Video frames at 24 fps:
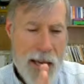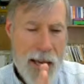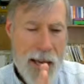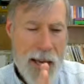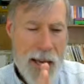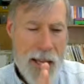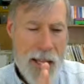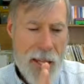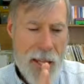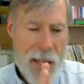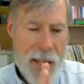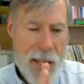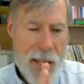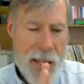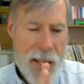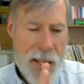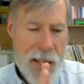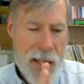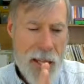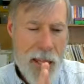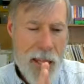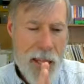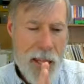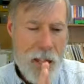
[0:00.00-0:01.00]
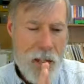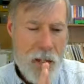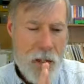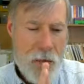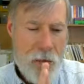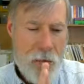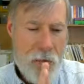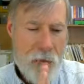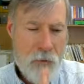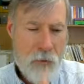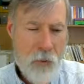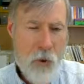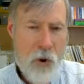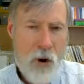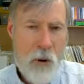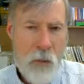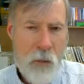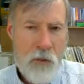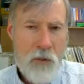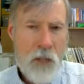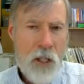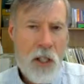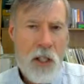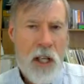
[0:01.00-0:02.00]
And that this form
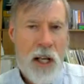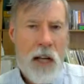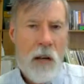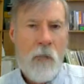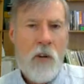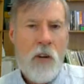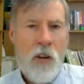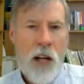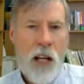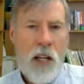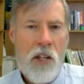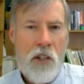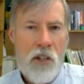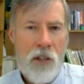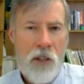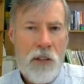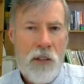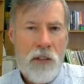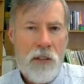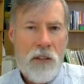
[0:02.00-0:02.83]
of collaboration,